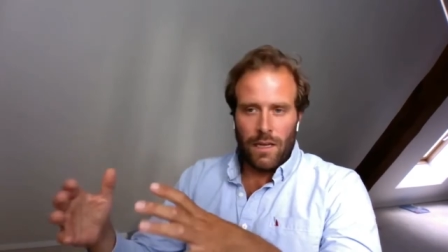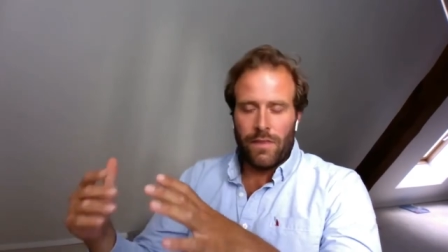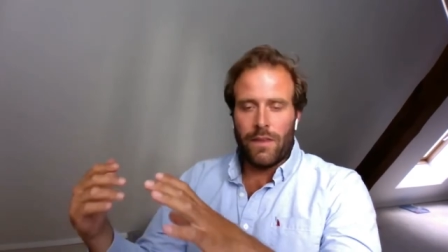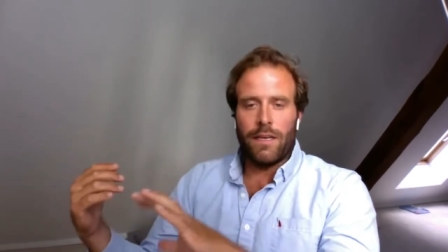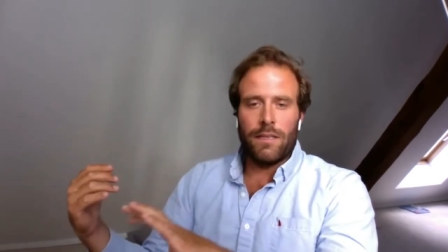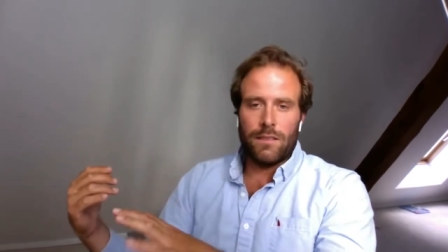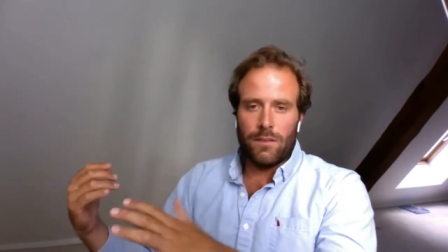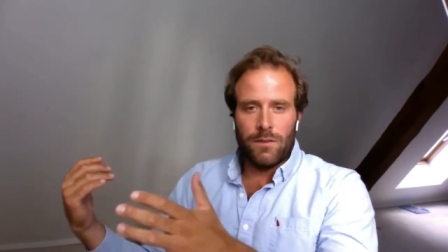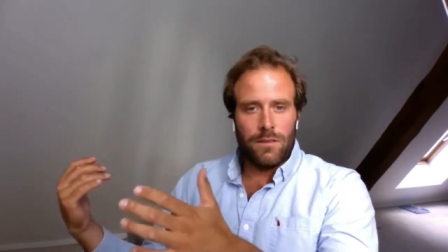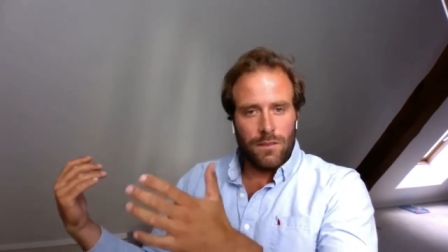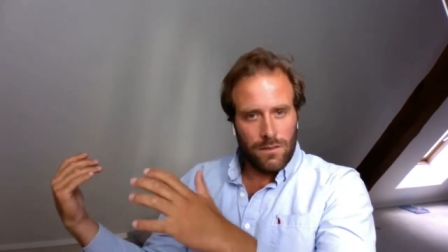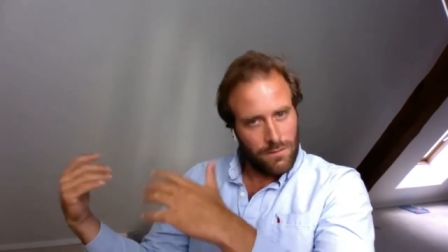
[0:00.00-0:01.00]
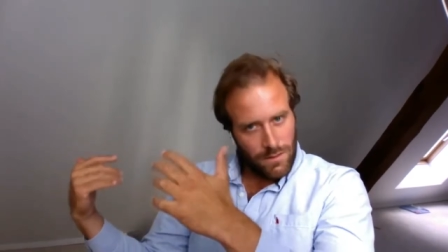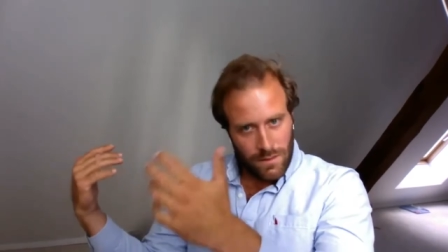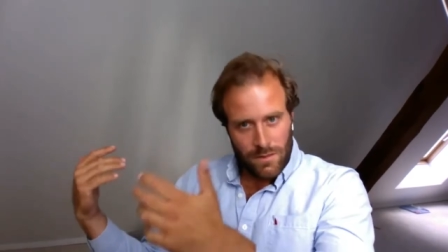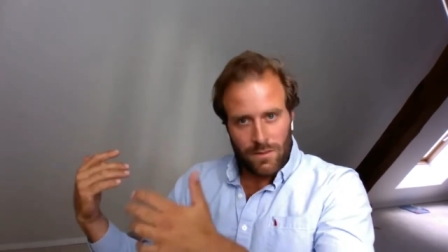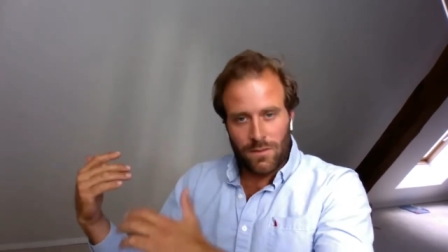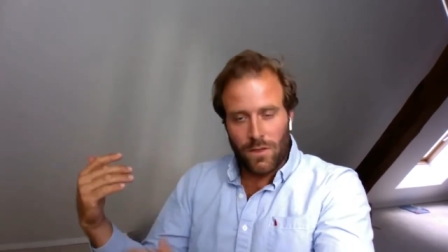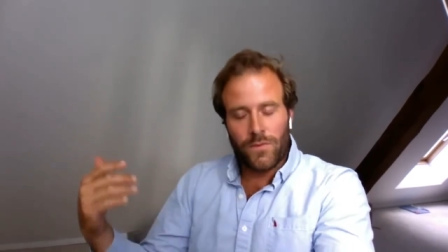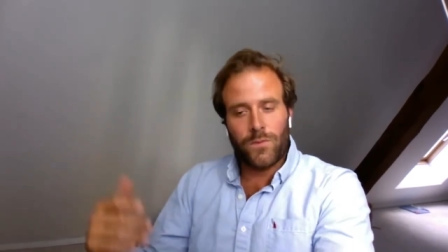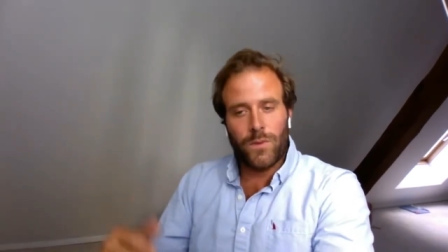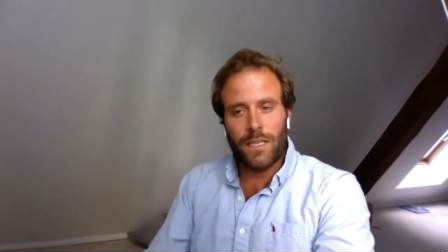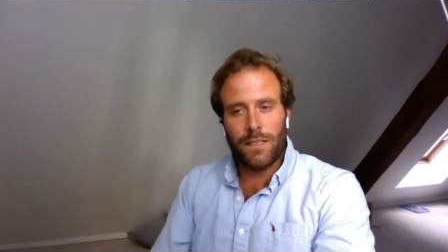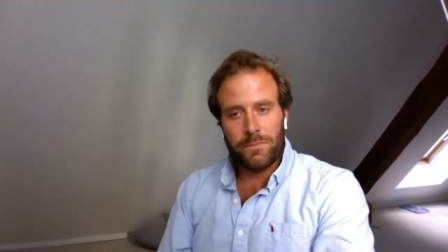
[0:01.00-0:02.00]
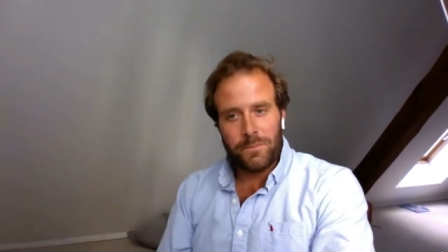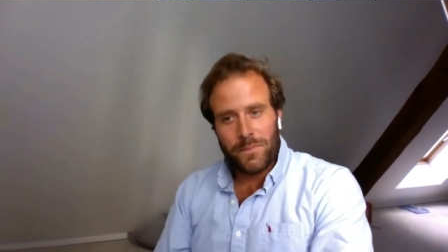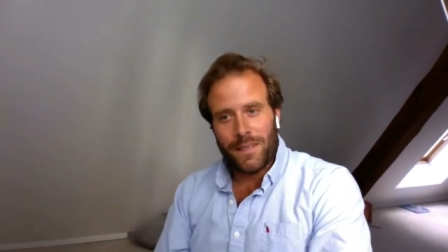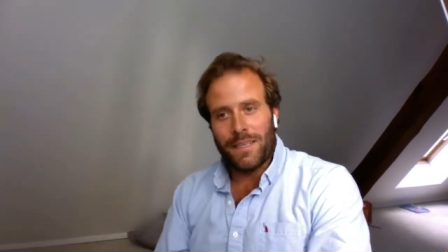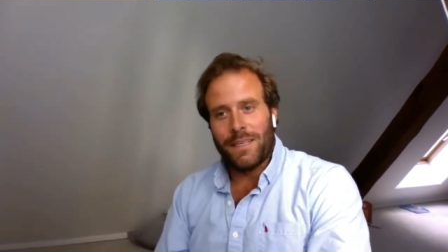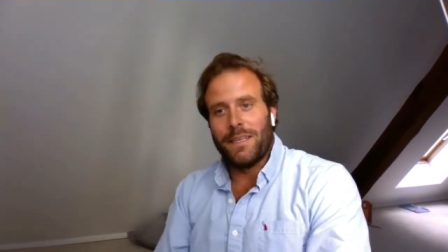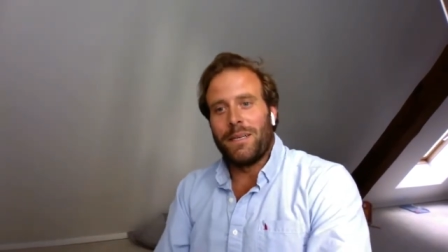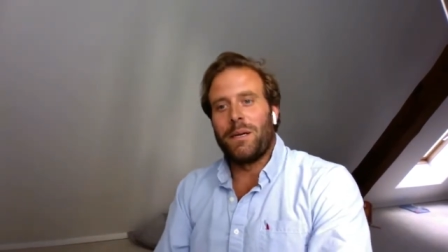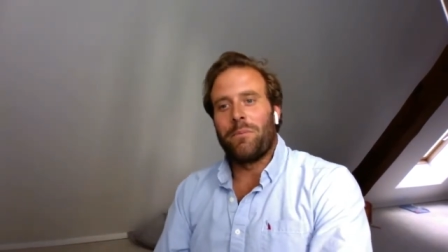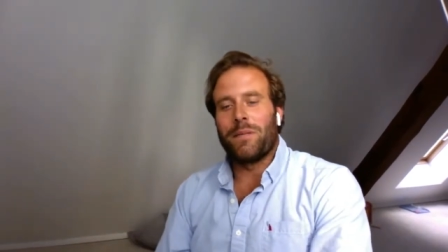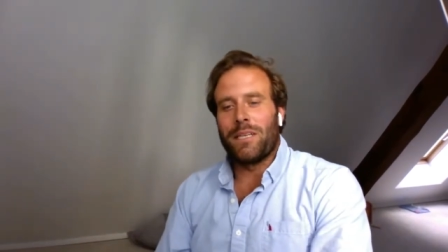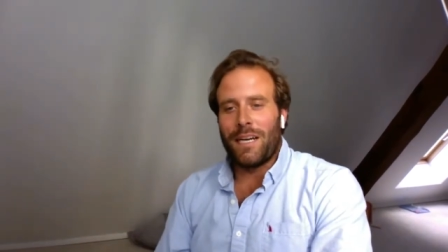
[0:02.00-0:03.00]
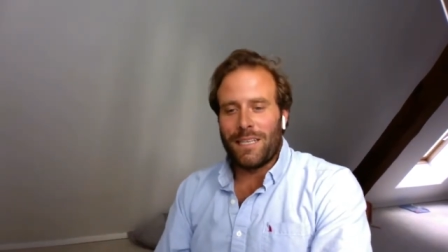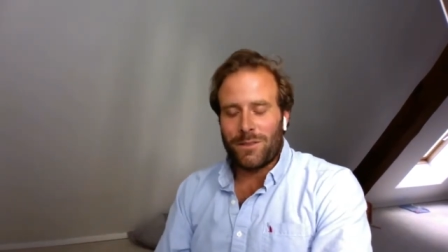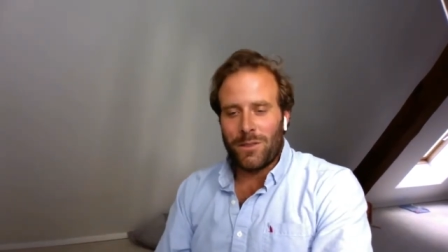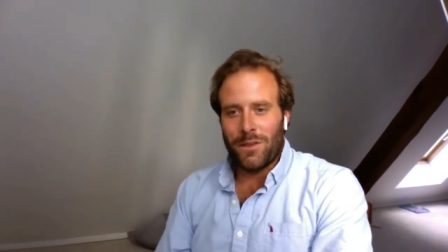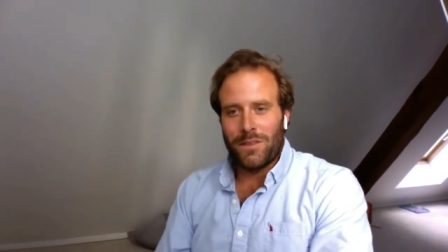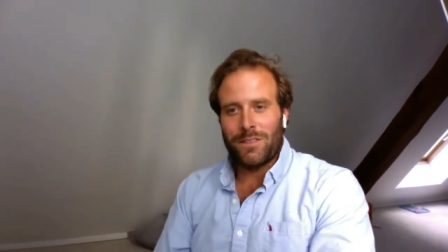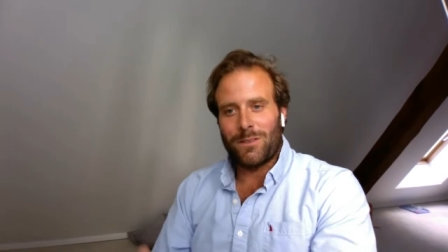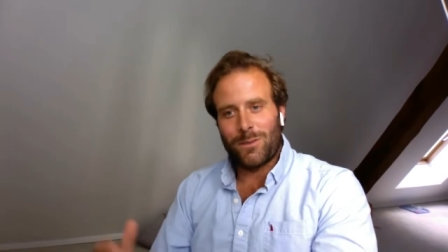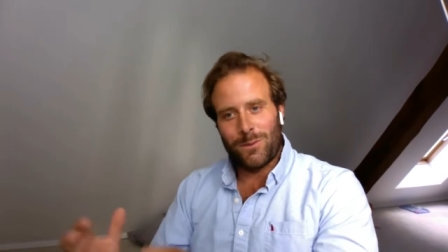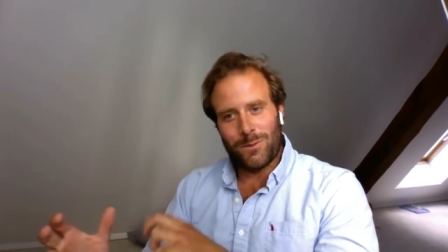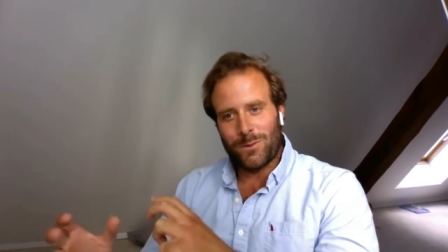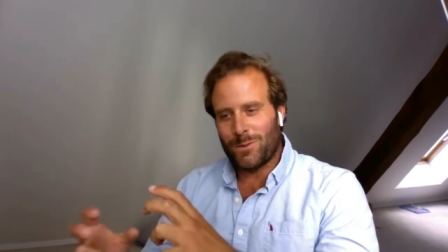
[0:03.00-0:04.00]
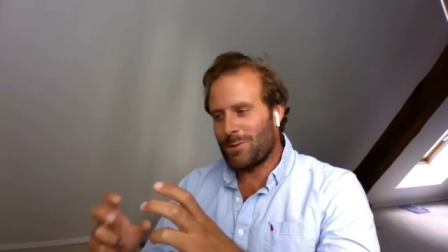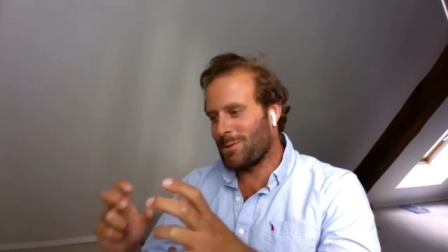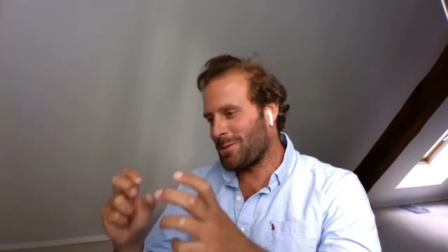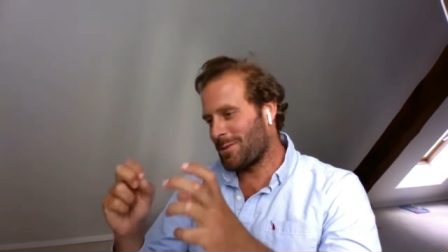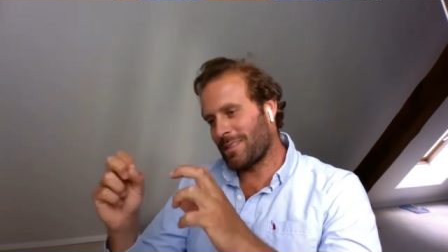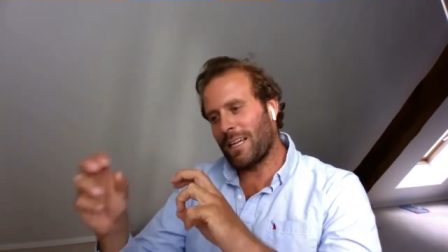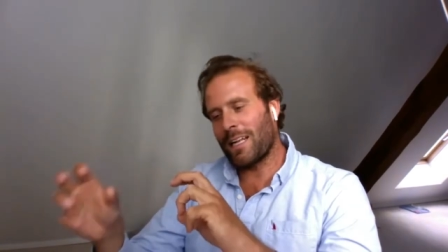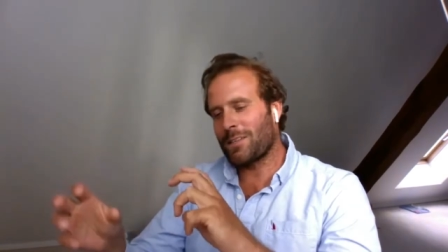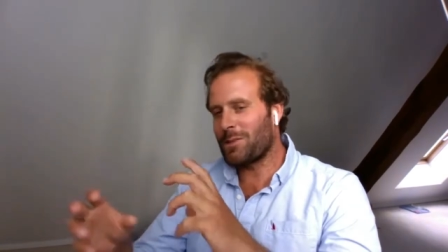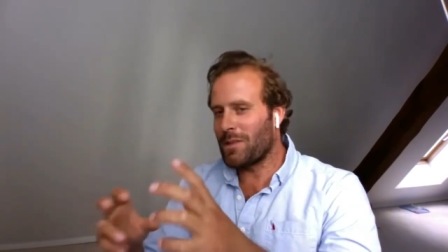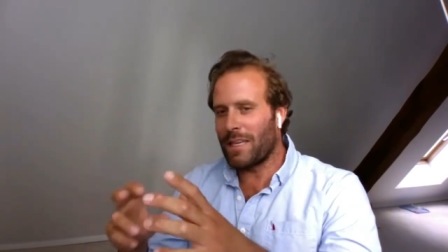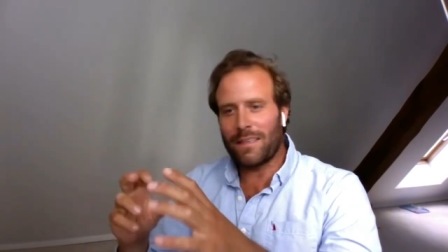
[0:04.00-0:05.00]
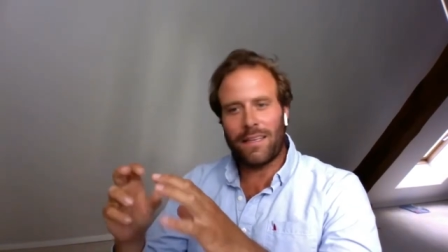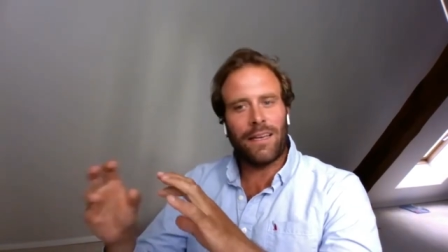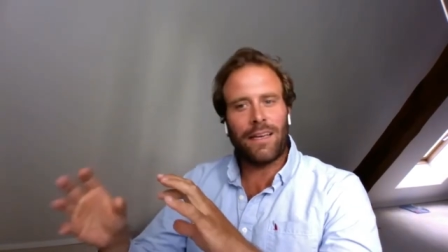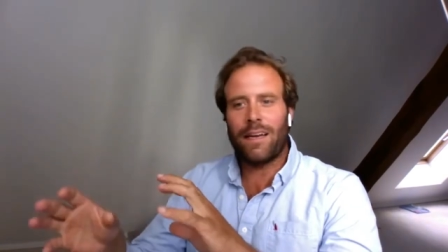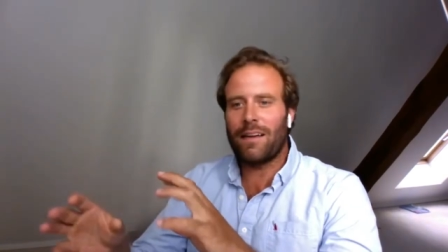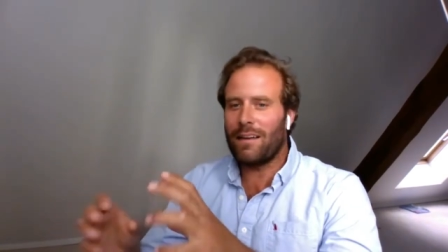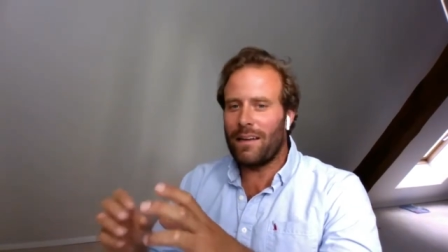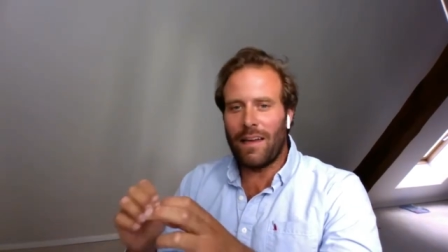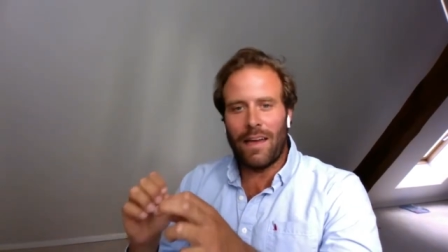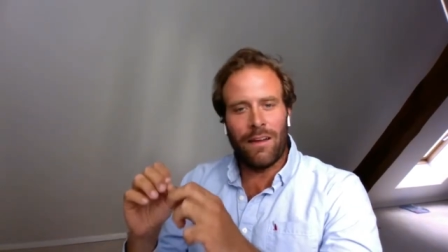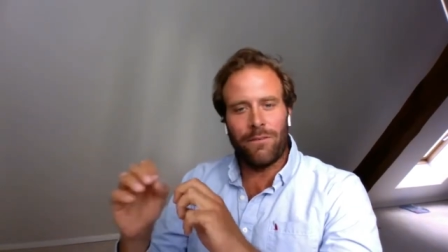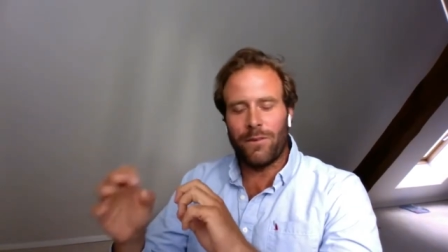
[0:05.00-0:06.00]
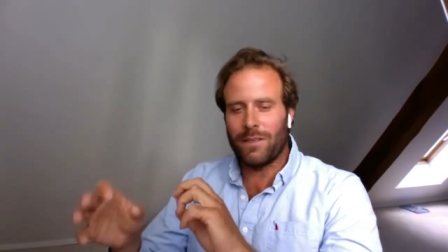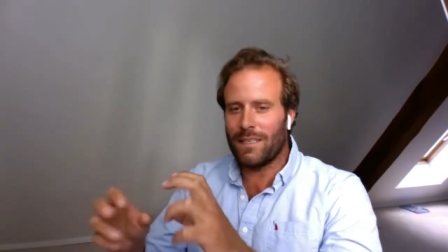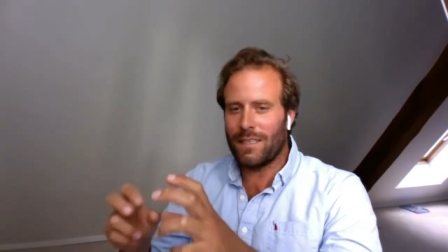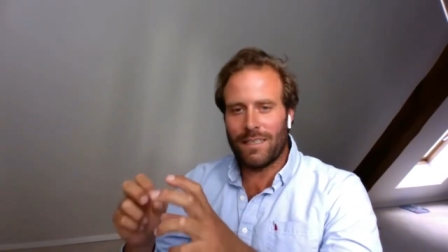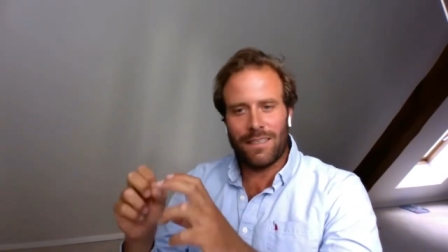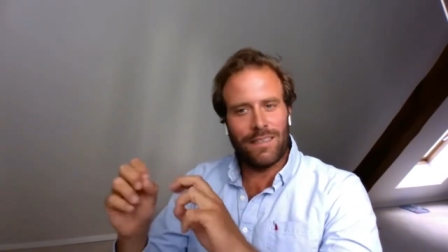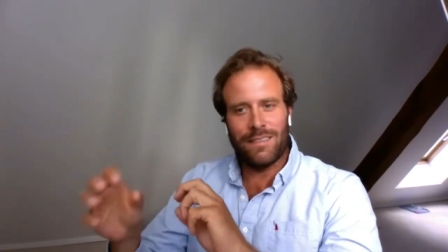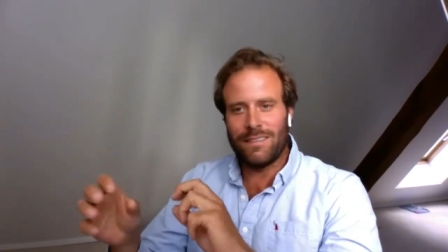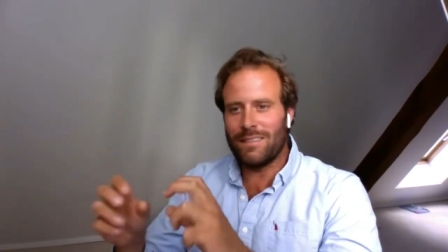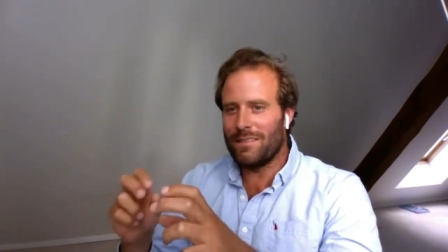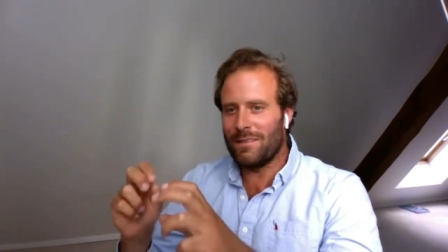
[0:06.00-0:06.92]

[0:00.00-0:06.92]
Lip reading: At the end, there is a software behind all this who's calculating every